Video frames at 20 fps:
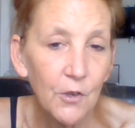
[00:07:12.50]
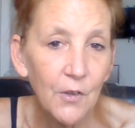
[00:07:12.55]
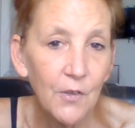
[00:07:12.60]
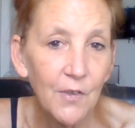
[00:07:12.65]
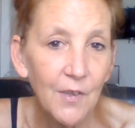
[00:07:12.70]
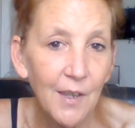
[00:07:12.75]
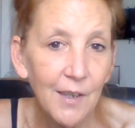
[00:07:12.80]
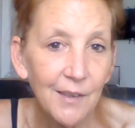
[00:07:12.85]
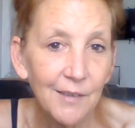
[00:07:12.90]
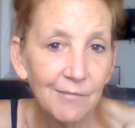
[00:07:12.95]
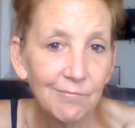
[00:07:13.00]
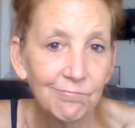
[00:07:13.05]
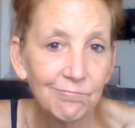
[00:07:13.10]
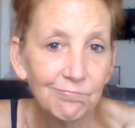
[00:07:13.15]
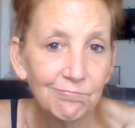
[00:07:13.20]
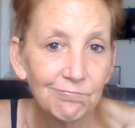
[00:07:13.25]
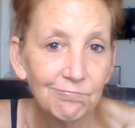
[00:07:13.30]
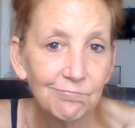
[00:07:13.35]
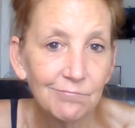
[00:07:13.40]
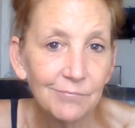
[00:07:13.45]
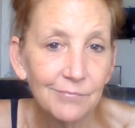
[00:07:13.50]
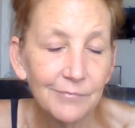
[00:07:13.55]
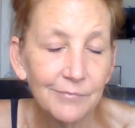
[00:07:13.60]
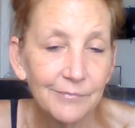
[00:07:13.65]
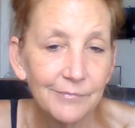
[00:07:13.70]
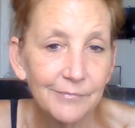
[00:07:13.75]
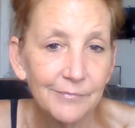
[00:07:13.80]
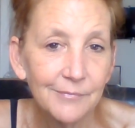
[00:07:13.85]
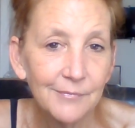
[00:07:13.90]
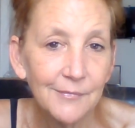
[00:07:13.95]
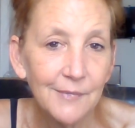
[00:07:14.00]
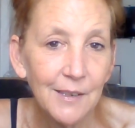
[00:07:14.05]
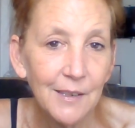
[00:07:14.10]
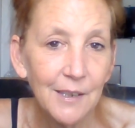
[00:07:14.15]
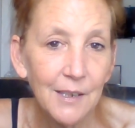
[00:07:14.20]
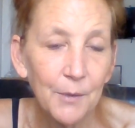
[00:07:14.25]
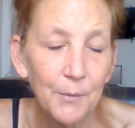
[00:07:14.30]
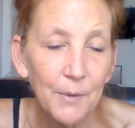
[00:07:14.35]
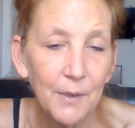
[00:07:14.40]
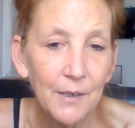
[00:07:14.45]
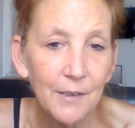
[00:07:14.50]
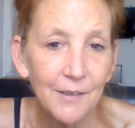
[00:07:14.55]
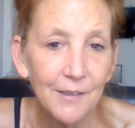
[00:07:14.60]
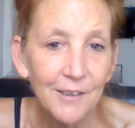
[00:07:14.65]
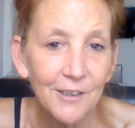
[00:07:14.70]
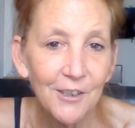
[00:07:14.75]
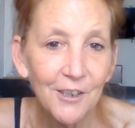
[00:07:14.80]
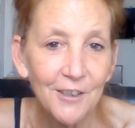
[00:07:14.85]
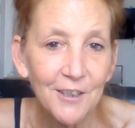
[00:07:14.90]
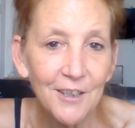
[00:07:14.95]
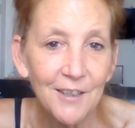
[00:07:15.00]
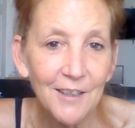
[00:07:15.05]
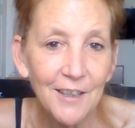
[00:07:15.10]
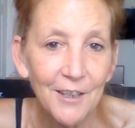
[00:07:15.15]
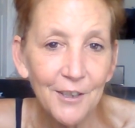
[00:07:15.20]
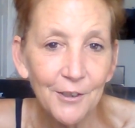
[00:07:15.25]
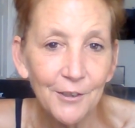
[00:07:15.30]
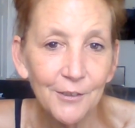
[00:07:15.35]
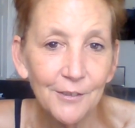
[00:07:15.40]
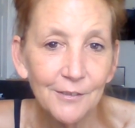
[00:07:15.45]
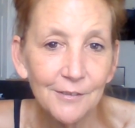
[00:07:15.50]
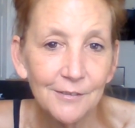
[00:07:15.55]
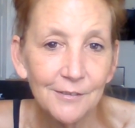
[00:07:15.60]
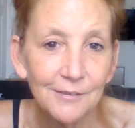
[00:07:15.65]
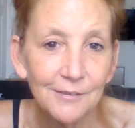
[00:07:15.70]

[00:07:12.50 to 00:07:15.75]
Just saying. Anyway, talk to you later.